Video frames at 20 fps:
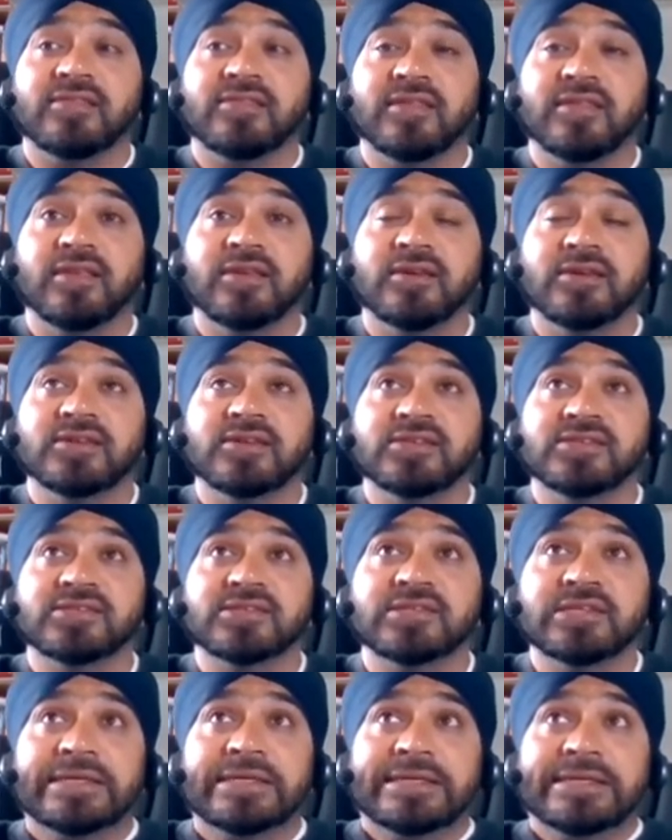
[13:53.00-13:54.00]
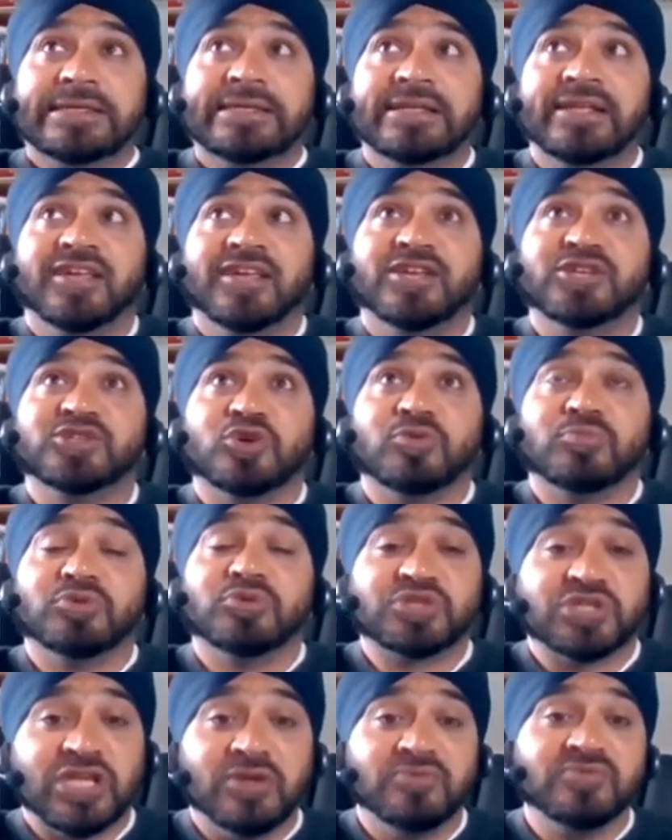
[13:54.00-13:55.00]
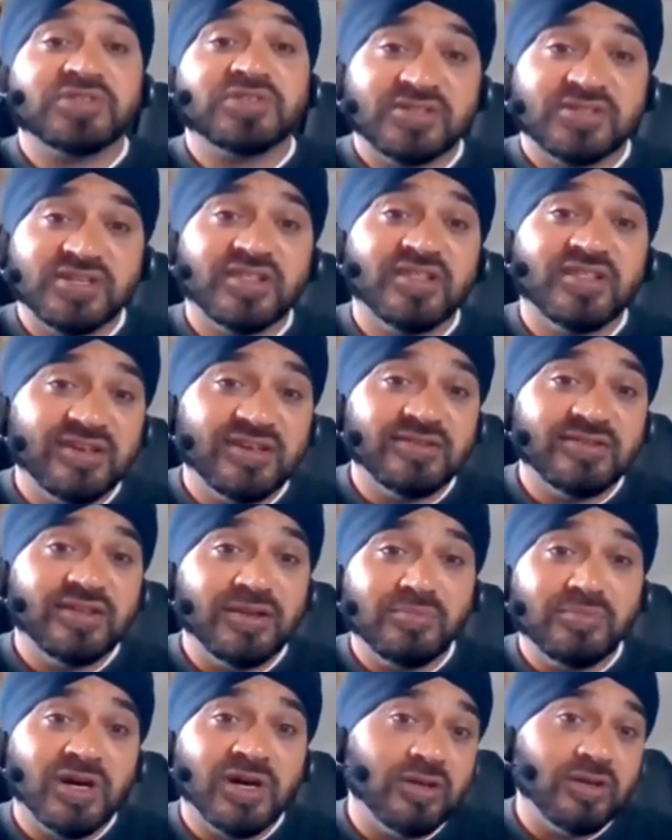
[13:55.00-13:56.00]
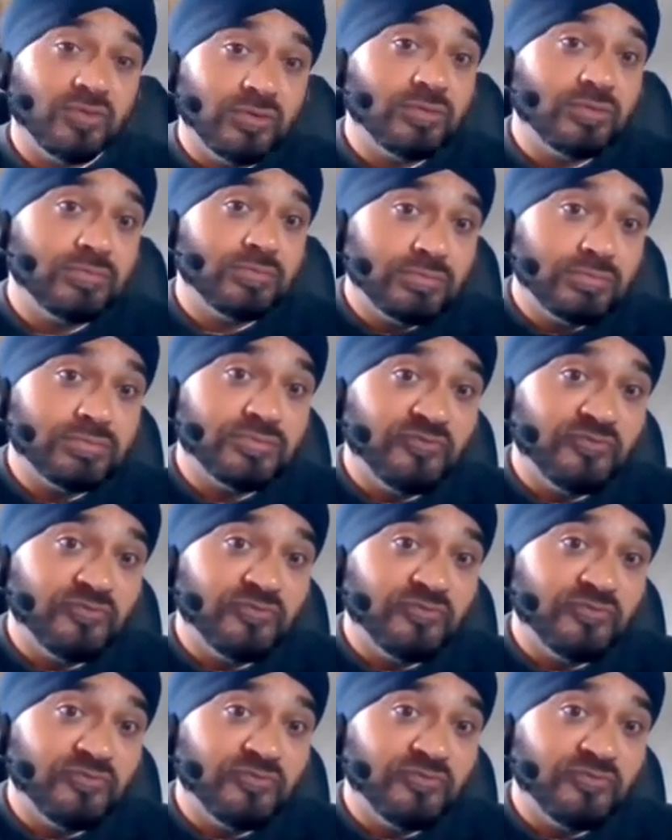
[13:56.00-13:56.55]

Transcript: think, is is almost counter to that, in my own